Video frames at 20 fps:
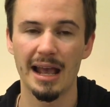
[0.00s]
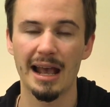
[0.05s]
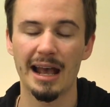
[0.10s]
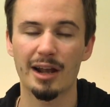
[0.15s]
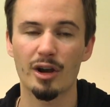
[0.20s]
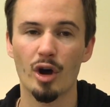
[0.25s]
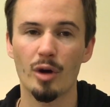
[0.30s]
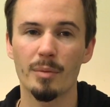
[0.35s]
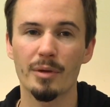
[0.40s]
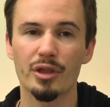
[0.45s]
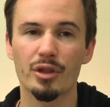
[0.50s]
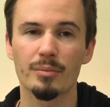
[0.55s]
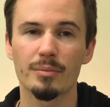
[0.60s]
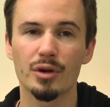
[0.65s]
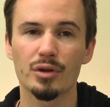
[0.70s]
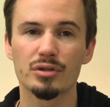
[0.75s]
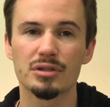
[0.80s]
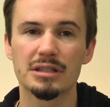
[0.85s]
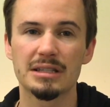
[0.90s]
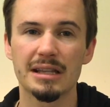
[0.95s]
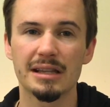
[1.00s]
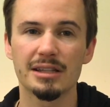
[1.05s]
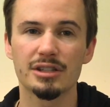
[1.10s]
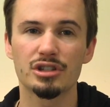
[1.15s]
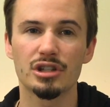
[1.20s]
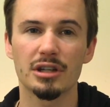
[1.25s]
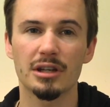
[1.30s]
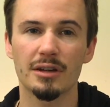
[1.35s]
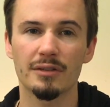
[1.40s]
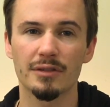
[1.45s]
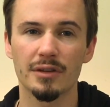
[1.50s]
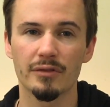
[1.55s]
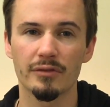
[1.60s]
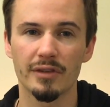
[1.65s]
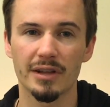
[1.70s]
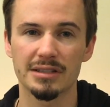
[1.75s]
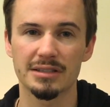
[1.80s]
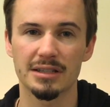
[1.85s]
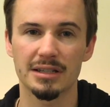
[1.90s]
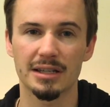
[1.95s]
and all but the most diligent of
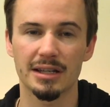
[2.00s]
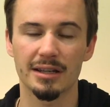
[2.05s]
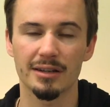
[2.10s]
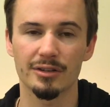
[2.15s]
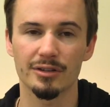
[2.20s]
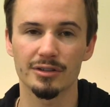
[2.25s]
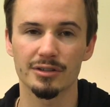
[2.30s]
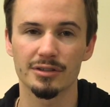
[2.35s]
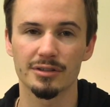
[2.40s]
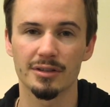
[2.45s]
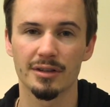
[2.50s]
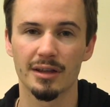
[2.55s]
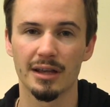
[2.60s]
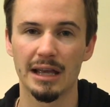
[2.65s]
investigators.